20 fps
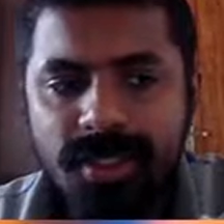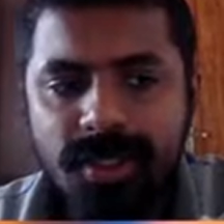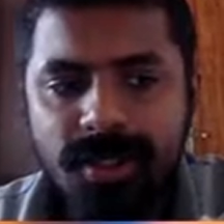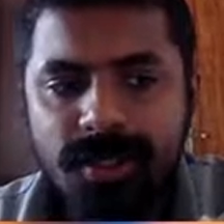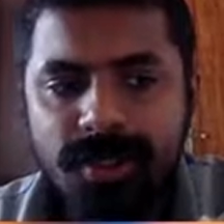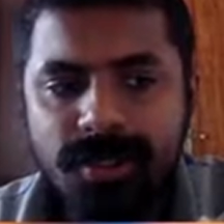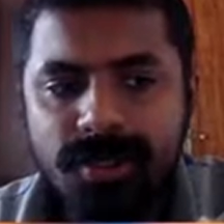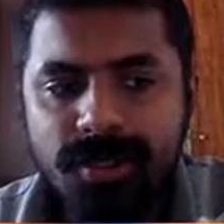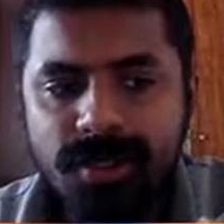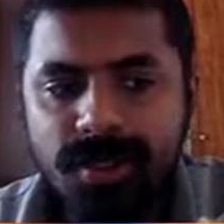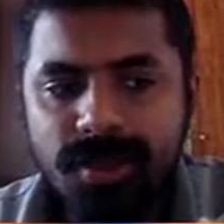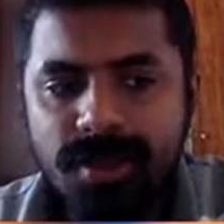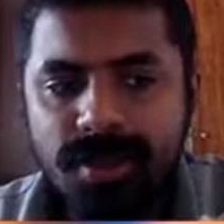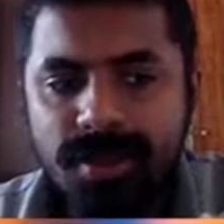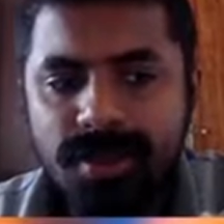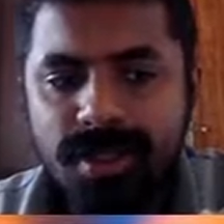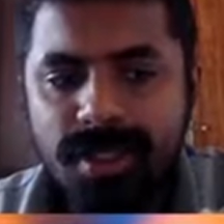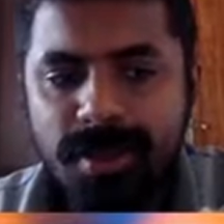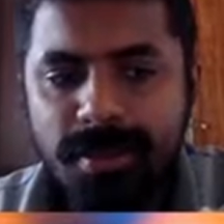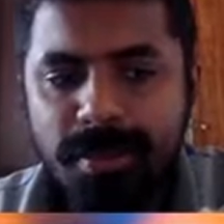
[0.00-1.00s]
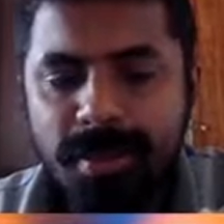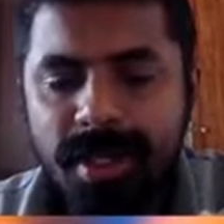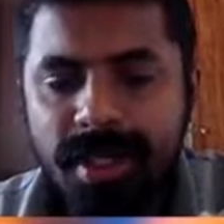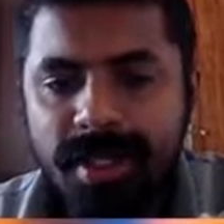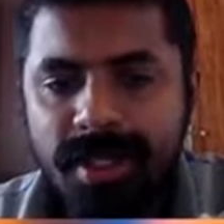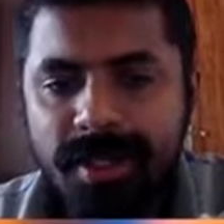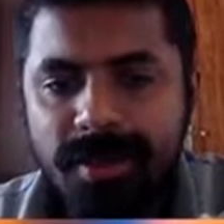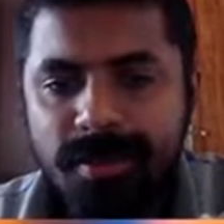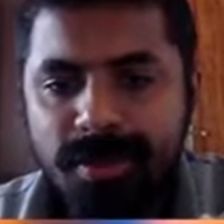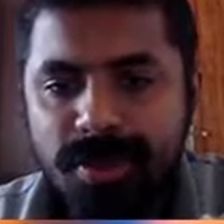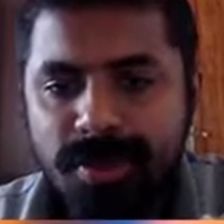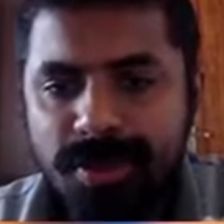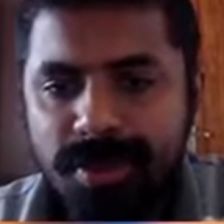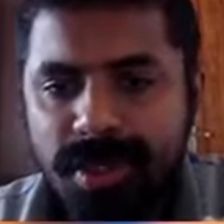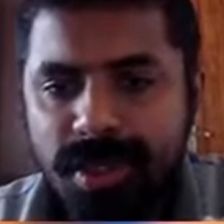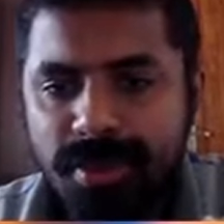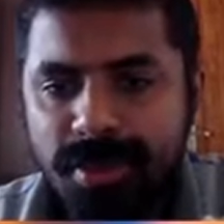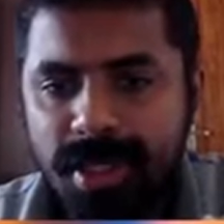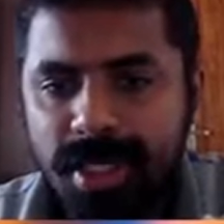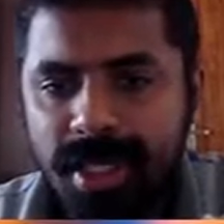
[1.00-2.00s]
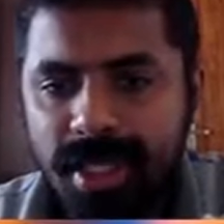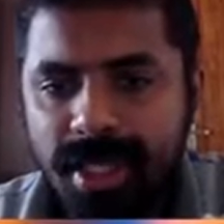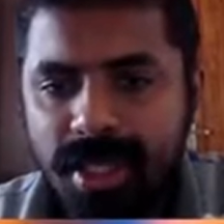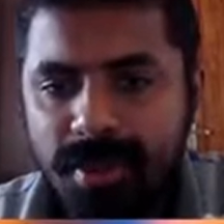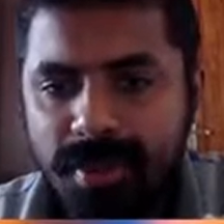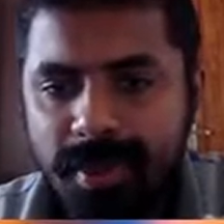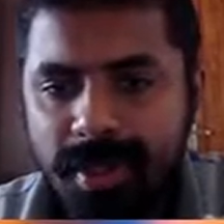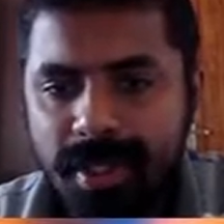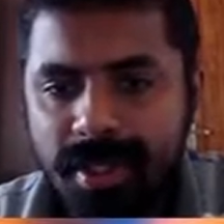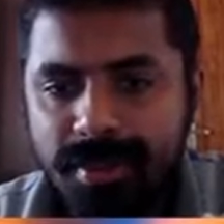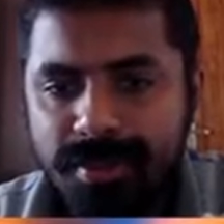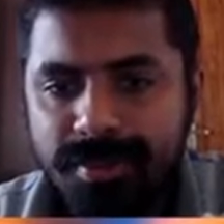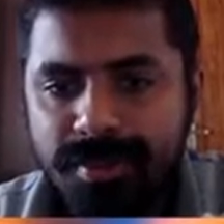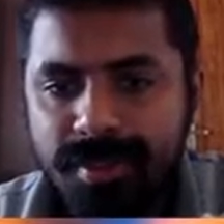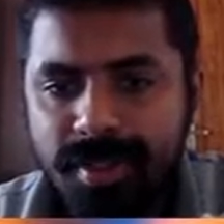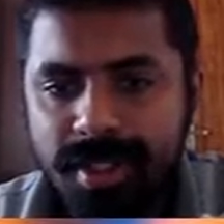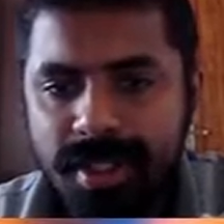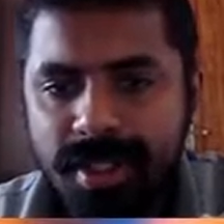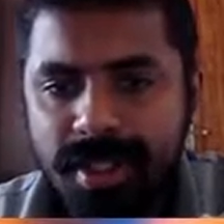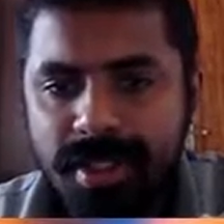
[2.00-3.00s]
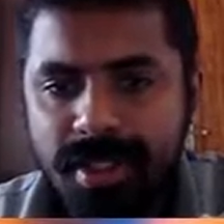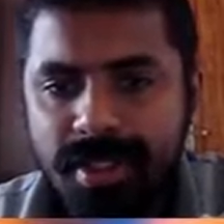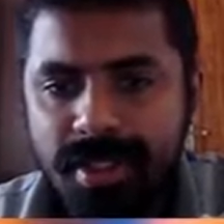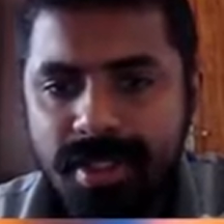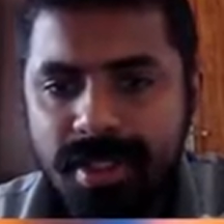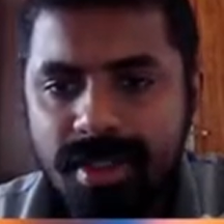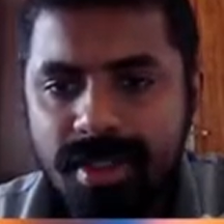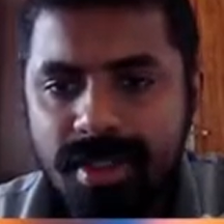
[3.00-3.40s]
So the better move would be like queen f8.